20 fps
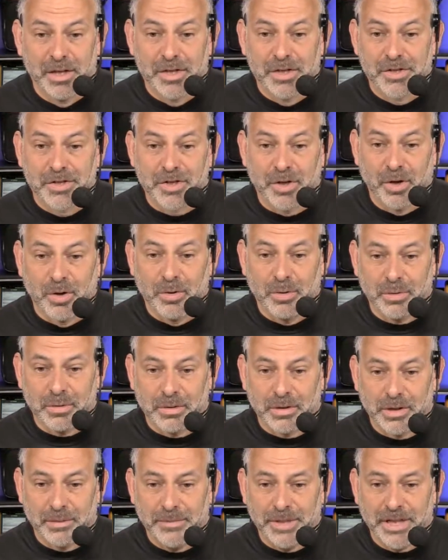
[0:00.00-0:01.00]
So
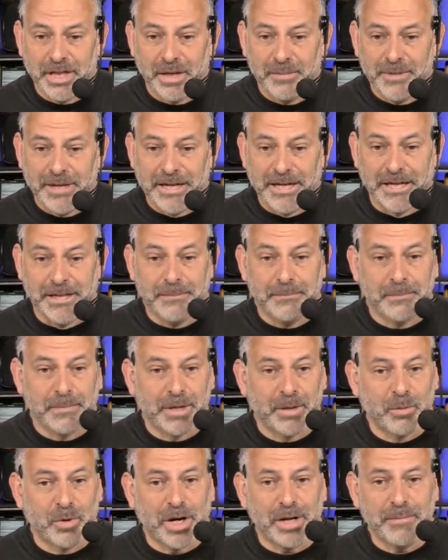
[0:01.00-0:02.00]
let me come in,
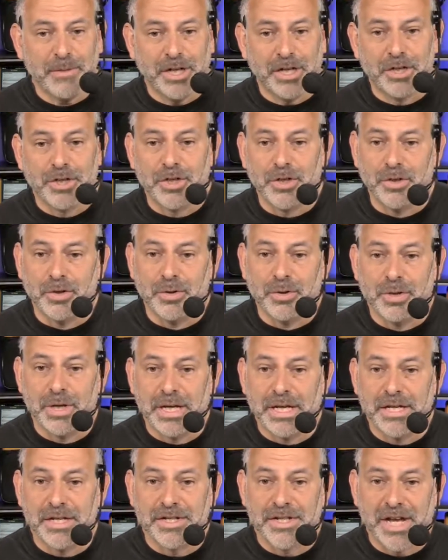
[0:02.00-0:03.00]
and what I'm going to do
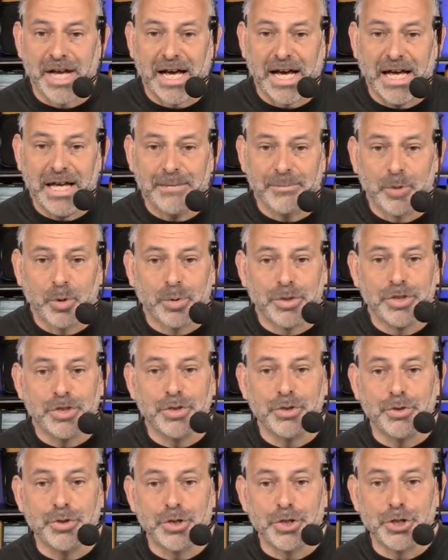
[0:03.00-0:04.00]
is I am going
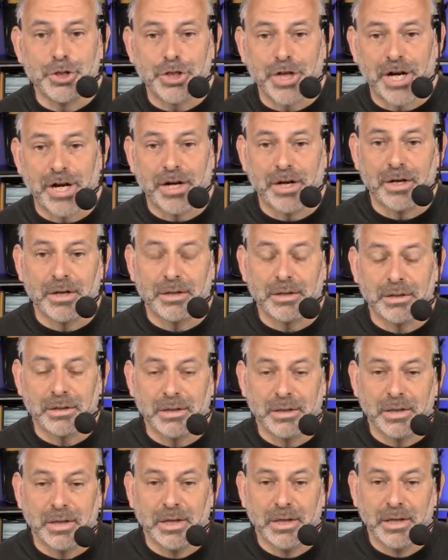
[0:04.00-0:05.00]
to share
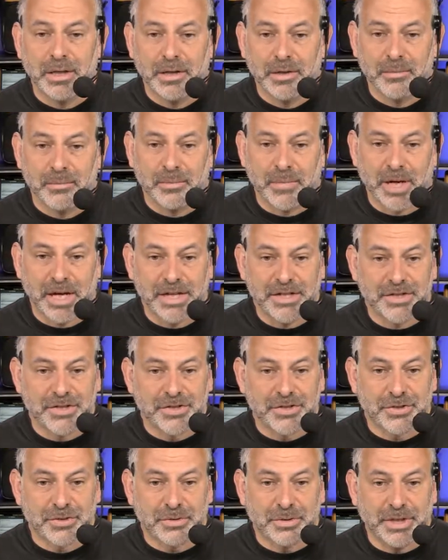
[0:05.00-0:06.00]
my
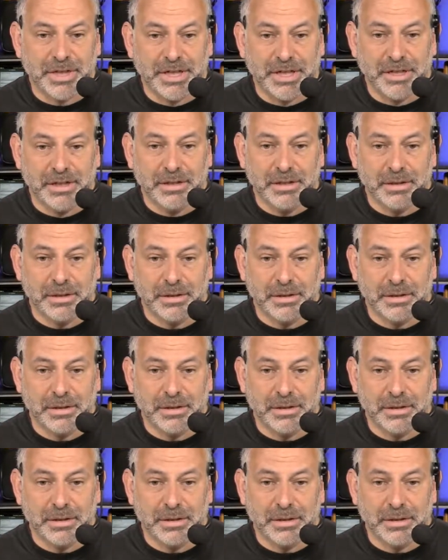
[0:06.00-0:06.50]
screen